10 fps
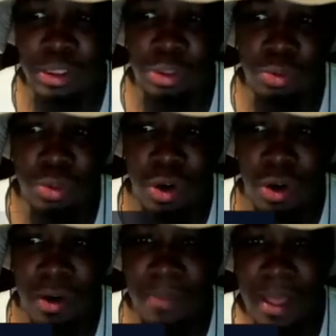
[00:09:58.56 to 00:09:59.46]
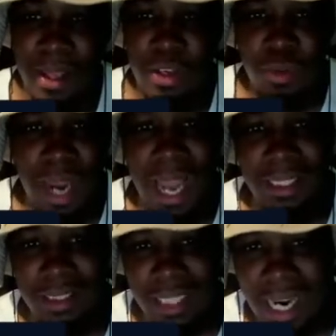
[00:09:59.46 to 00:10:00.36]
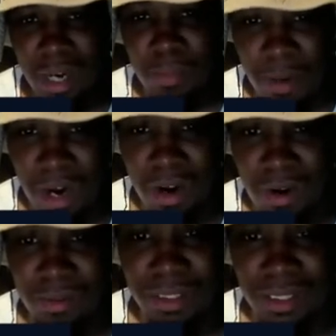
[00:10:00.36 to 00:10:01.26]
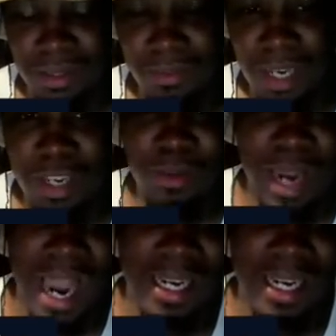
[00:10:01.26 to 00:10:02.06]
you call, you got jailbirds and you got